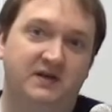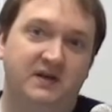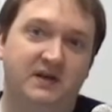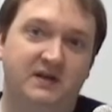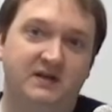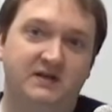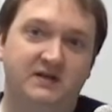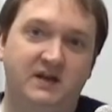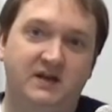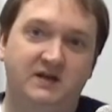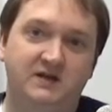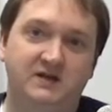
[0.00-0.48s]
He
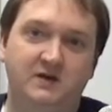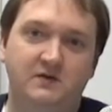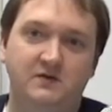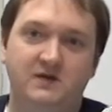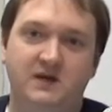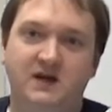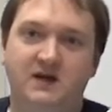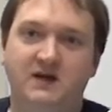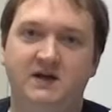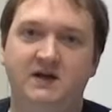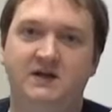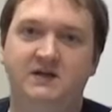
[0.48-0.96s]

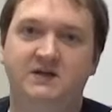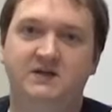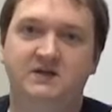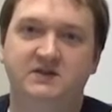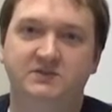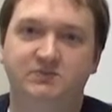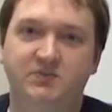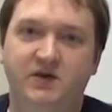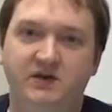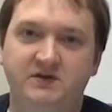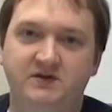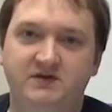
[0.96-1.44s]
donated at the
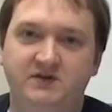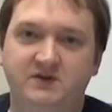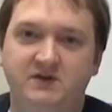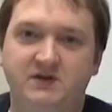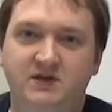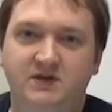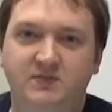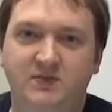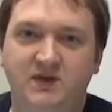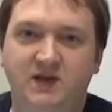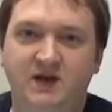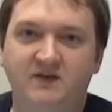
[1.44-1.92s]

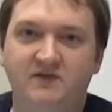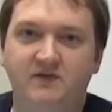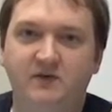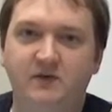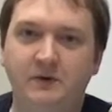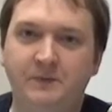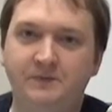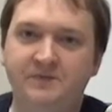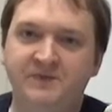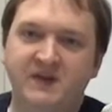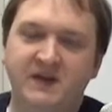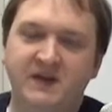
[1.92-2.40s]
sponsorship level